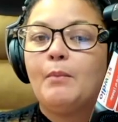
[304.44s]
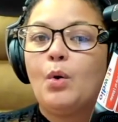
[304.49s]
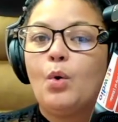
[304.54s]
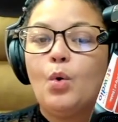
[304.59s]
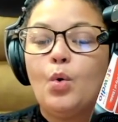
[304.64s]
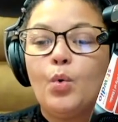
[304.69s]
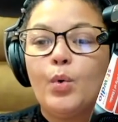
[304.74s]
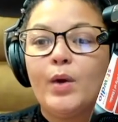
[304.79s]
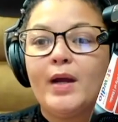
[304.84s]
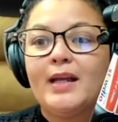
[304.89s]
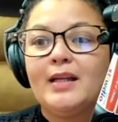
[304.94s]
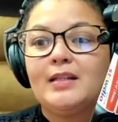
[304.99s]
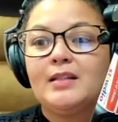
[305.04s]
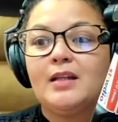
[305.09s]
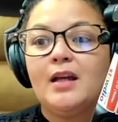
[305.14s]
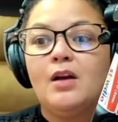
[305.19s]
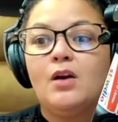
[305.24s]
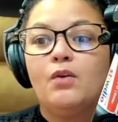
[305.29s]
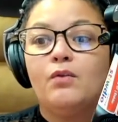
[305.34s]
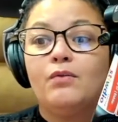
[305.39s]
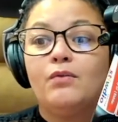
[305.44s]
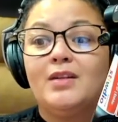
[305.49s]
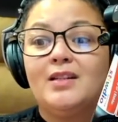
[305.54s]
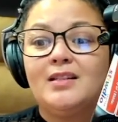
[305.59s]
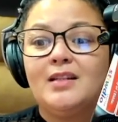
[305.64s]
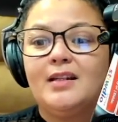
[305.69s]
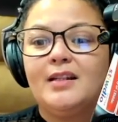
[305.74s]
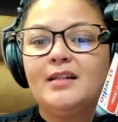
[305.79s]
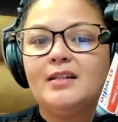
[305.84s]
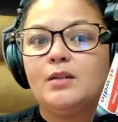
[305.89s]
always
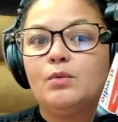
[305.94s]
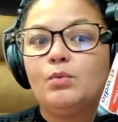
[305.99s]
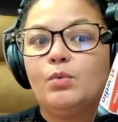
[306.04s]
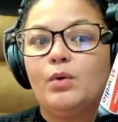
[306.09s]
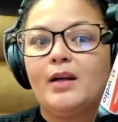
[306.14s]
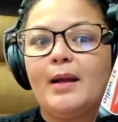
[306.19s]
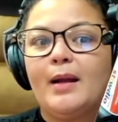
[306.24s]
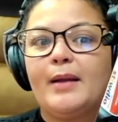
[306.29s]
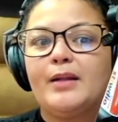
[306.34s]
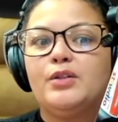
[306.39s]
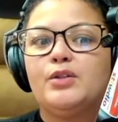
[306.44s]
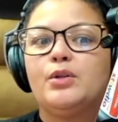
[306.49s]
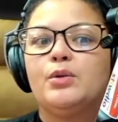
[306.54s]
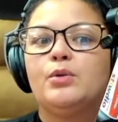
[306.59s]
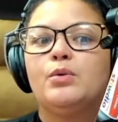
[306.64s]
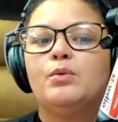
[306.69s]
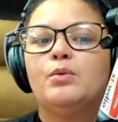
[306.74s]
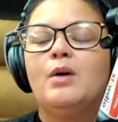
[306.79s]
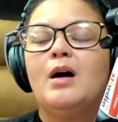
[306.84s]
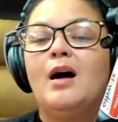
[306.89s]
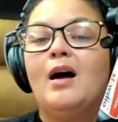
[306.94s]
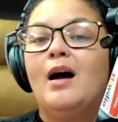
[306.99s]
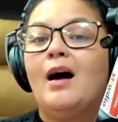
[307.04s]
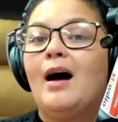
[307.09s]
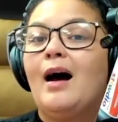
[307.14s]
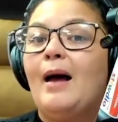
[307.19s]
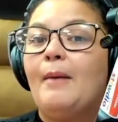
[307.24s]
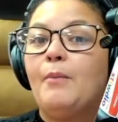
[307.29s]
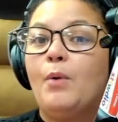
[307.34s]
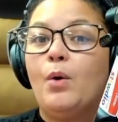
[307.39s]
resilient in what I do.
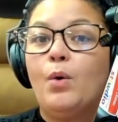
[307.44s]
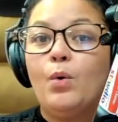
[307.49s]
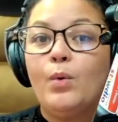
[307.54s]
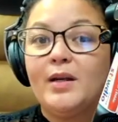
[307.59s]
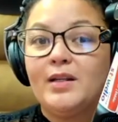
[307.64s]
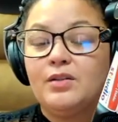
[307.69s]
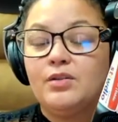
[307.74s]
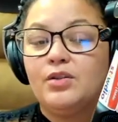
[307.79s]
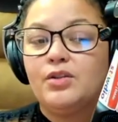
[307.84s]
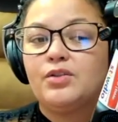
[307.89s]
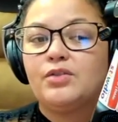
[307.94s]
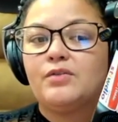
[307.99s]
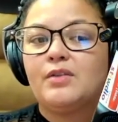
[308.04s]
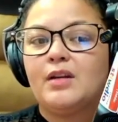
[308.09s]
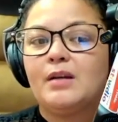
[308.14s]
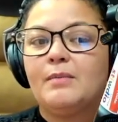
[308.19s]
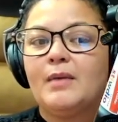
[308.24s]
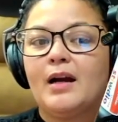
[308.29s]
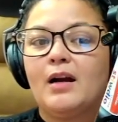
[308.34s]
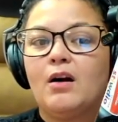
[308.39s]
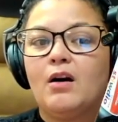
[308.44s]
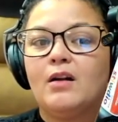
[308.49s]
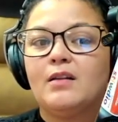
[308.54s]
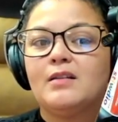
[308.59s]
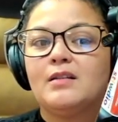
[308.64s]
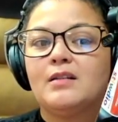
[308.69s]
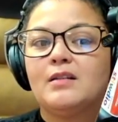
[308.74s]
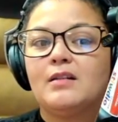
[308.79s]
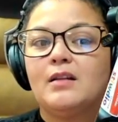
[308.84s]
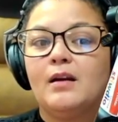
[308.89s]
I'm always nurturing my
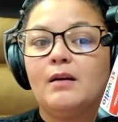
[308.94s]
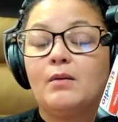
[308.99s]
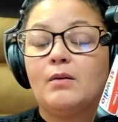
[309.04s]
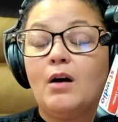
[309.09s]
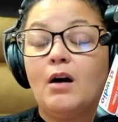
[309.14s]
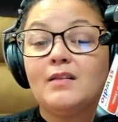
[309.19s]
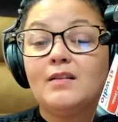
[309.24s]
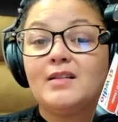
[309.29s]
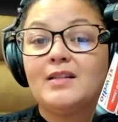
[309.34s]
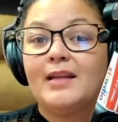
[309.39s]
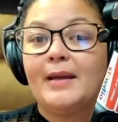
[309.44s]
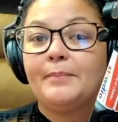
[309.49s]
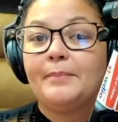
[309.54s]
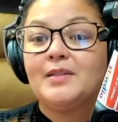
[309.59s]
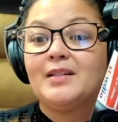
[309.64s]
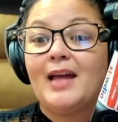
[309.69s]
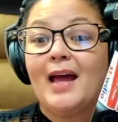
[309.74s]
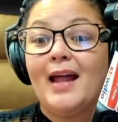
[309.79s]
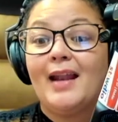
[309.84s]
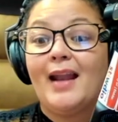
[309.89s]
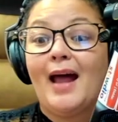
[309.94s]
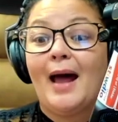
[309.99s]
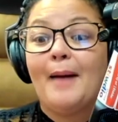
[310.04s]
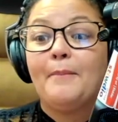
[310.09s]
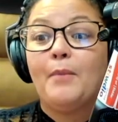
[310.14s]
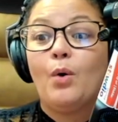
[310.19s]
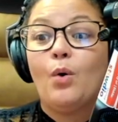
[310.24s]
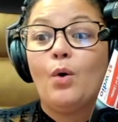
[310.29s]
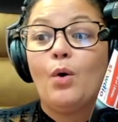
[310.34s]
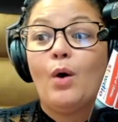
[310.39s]
concepts, and
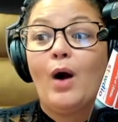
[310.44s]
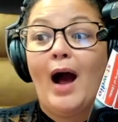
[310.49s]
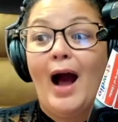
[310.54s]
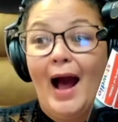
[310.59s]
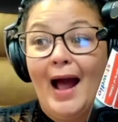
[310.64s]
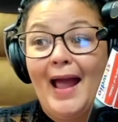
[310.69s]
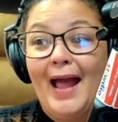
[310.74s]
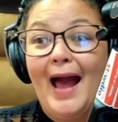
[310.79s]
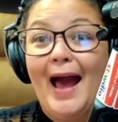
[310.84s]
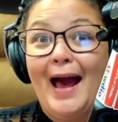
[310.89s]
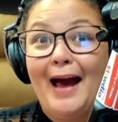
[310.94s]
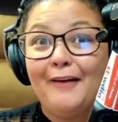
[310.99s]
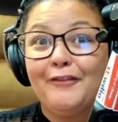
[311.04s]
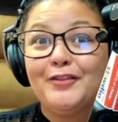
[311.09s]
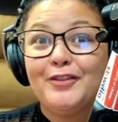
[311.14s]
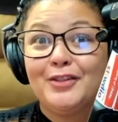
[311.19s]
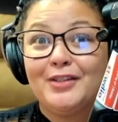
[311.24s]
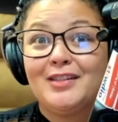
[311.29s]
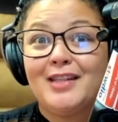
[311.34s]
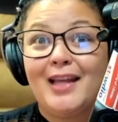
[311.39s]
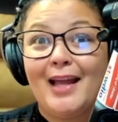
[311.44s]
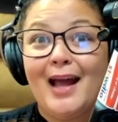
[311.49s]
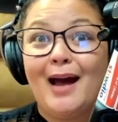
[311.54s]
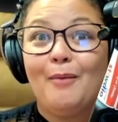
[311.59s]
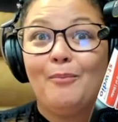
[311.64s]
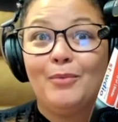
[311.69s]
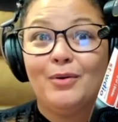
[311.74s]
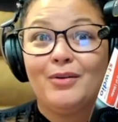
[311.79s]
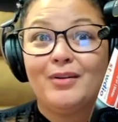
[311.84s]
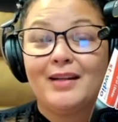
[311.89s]
I have to stay
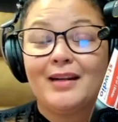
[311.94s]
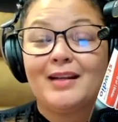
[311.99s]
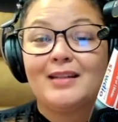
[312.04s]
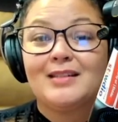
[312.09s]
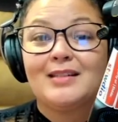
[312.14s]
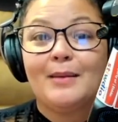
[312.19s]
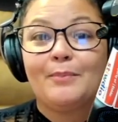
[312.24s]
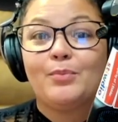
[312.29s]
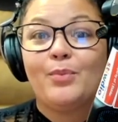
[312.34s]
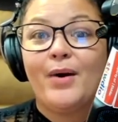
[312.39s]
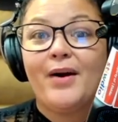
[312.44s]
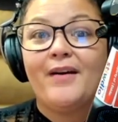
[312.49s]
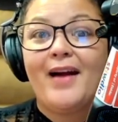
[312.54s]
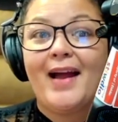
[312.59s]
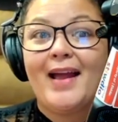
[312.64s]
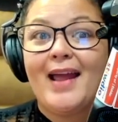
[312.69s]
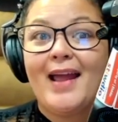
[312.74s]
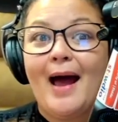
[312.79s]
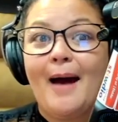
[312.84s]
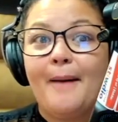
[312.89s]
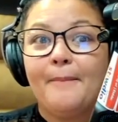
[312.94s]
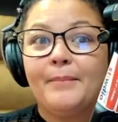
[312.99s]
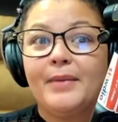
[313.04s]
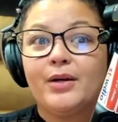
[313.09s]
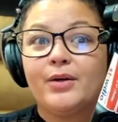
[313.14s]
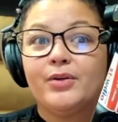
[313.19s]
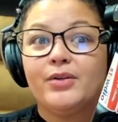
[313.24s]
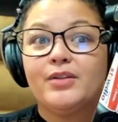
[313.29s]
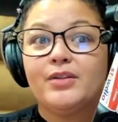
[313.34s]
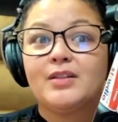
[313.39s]
humble and accept where I am,
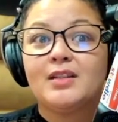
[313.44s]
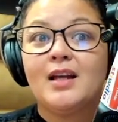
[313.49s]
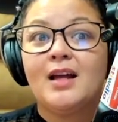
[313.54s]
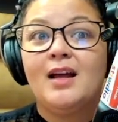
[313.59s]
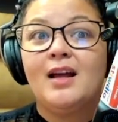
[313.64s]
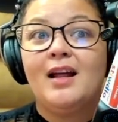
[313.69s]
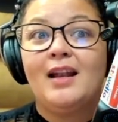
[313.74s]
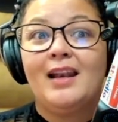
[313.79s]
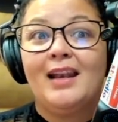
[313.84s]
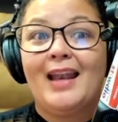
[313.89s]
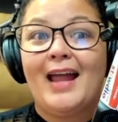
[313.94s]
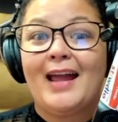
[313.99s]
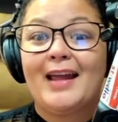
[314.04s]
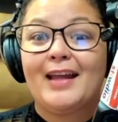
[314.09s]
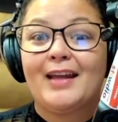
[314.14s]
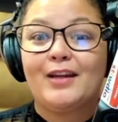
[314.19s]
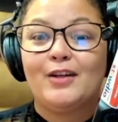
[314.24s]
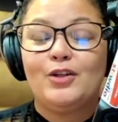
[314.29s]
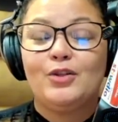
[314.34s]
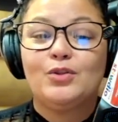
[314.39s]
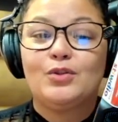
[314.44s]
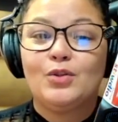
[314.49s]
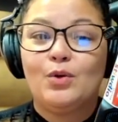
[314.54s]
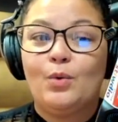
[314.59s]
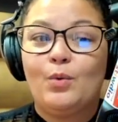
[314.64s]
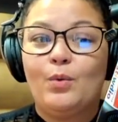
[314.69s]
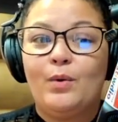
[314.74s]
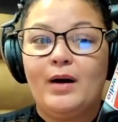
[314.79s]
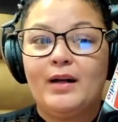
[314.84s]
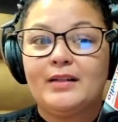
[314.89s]
because like you
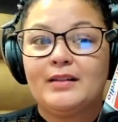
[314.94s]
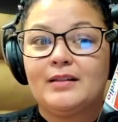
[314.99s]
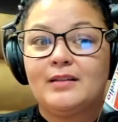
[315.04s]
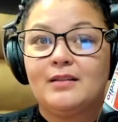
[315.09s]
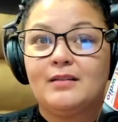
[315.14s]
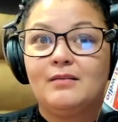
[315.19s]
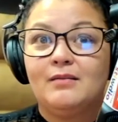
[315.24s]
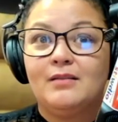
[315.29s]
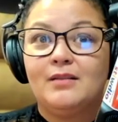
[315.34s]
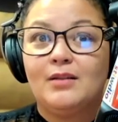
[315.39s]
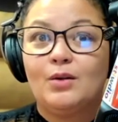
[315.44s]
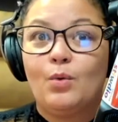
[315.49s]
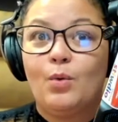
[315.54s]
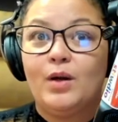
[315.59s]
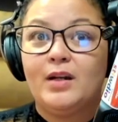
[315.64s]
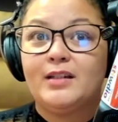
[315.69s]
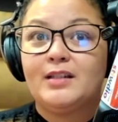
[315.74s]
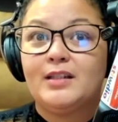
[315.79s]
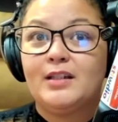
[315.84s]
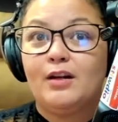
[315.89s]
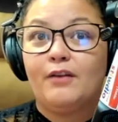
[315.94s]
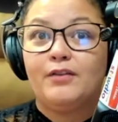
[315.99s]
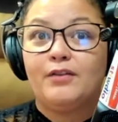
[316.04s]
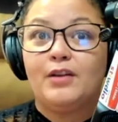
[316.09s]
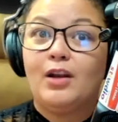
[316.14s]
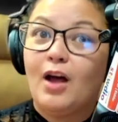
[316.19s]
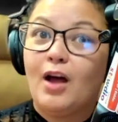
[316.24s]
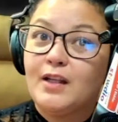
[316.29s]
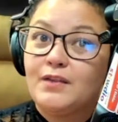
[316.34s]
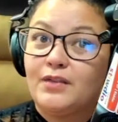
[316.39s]
saw what the quality of the
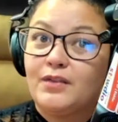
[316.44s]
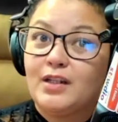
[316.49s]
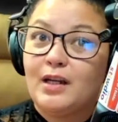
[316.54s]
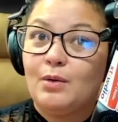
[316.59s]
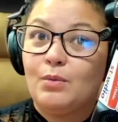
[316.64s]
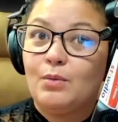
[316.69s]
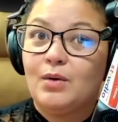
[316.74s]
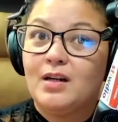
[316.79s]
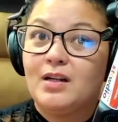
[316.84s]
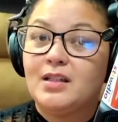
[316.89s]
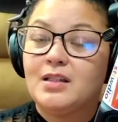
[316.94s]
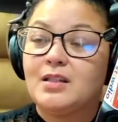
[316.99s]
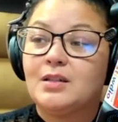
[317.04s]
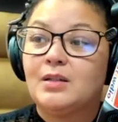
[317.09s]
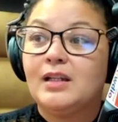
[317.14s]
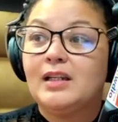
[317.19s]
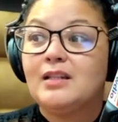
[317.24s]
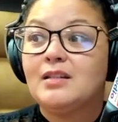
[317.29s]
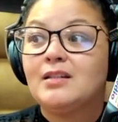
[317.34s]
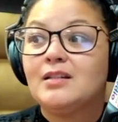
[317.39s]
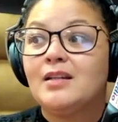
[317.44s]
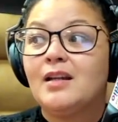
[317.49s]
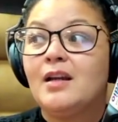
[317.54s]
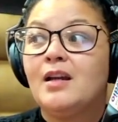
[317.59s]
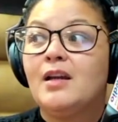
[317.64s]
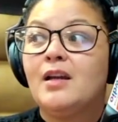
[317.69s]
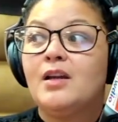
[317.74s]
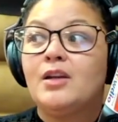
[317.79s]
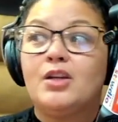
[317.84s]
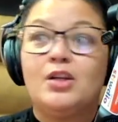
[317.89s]
last video is
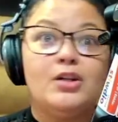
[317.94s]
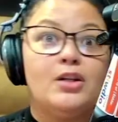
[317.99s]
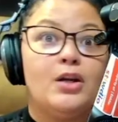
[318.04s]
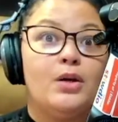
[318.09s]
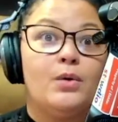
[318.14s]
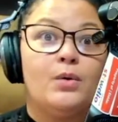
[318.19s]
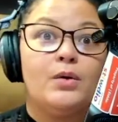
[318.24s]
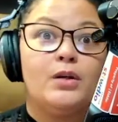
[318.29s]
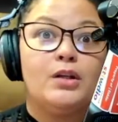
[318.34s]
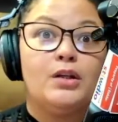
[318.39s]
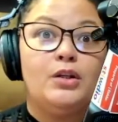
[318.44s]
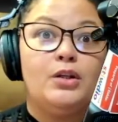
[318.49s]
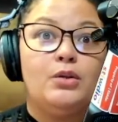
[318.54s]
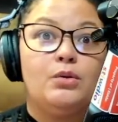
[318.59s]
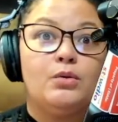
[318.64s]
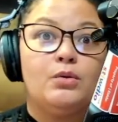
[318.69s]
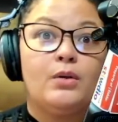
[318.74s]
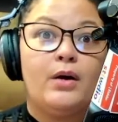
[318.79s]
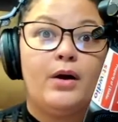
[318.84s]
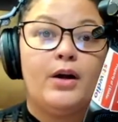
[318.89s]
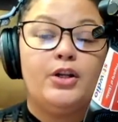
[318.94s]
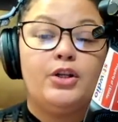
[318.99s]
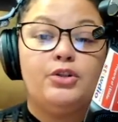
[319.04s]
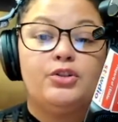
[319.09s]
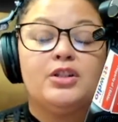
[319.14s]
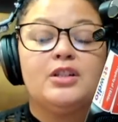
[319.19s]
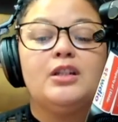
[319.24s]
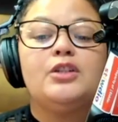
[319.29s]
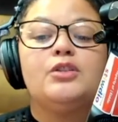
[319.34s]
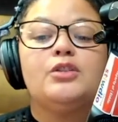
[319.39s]
you
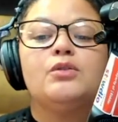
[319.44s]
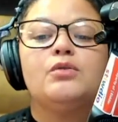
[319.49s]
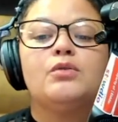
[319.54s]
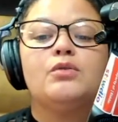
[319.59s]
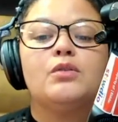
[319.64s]
just need to